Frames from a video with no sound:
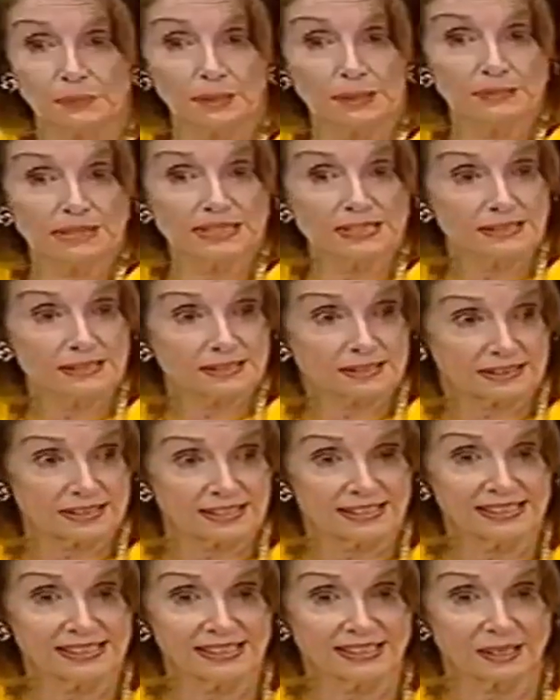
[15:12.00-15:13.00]
women
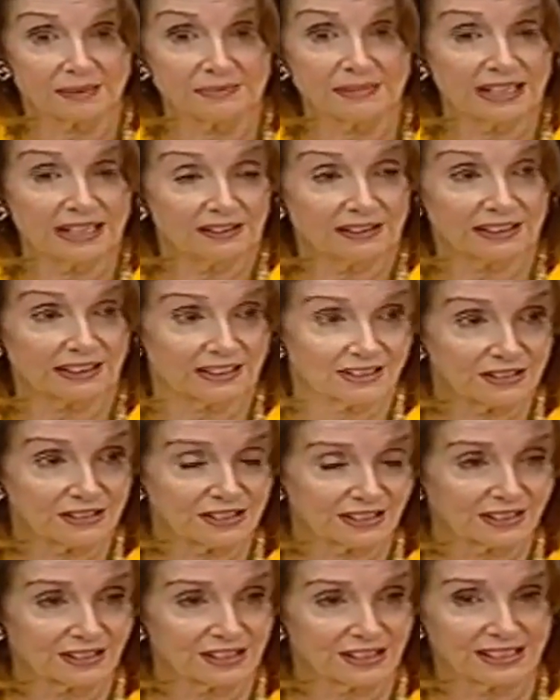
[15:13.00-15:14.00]
succeed, America
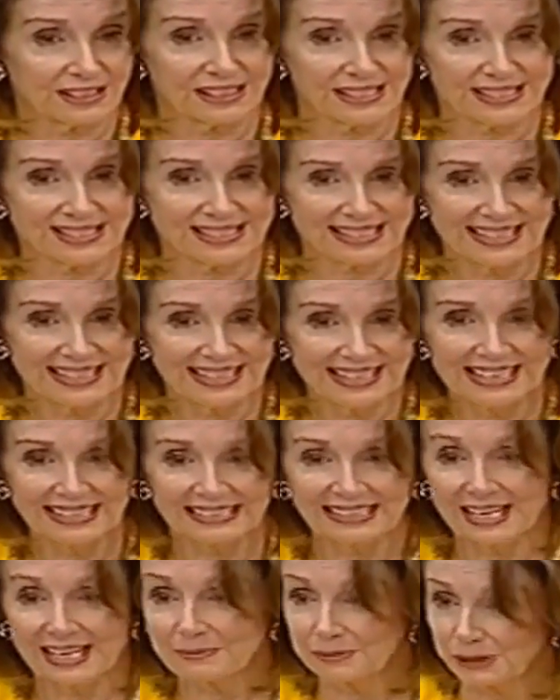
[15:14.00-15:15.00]
succeeds. And
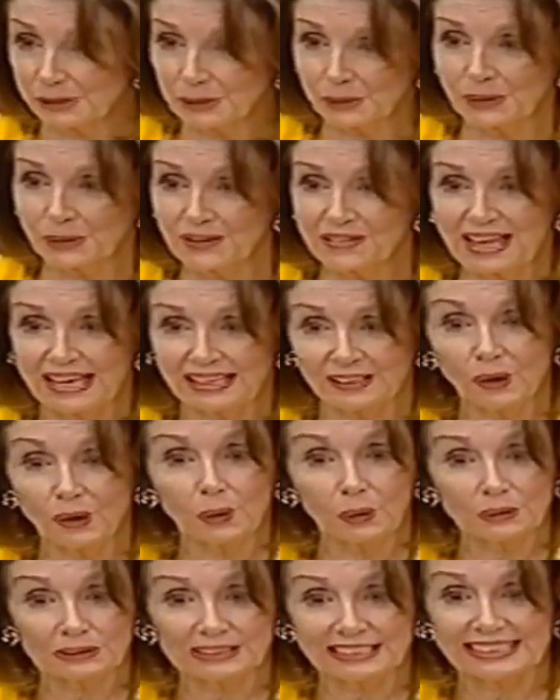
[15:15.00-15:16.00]
I'm sure that
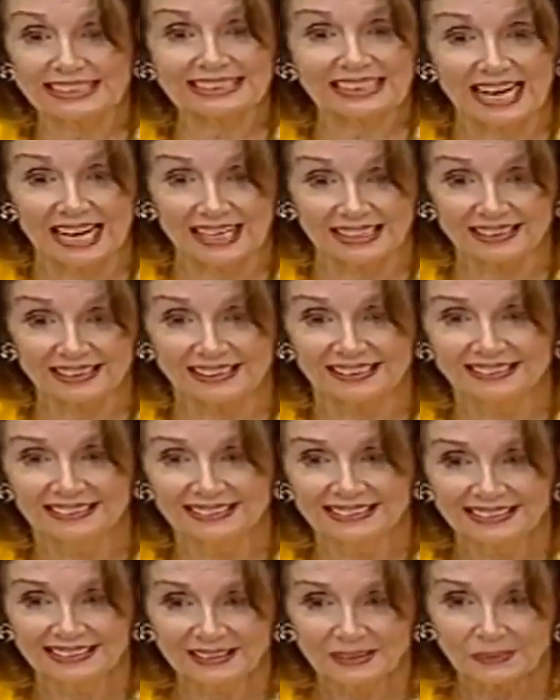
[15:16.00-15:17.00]
holds in
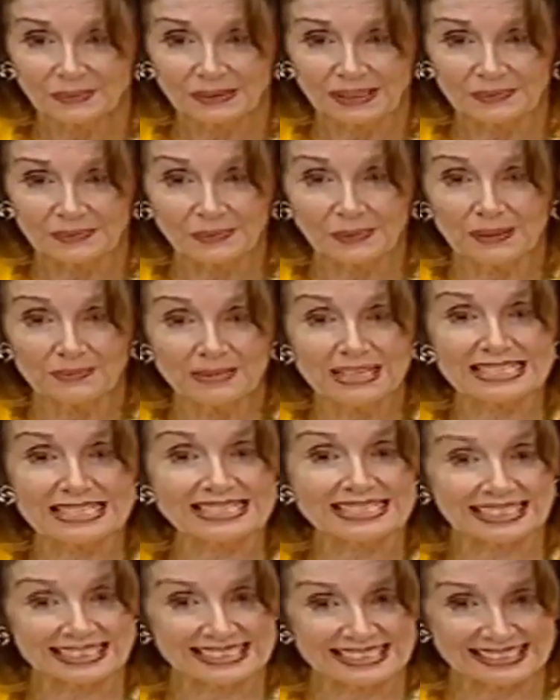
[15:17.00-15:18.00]
Ghana. When women
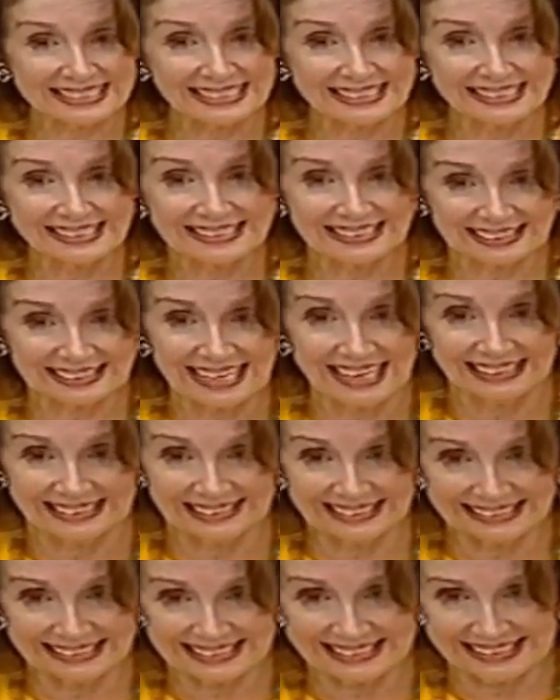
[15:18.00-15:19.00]
succeed,
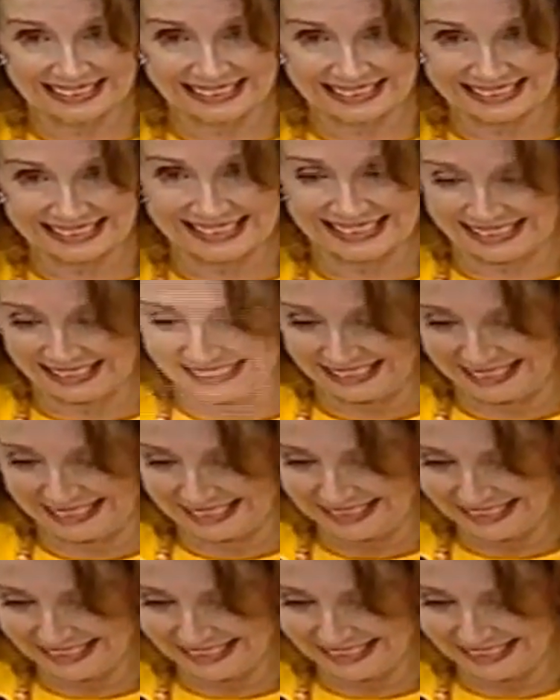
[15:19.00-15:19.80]
Ghana succeeds.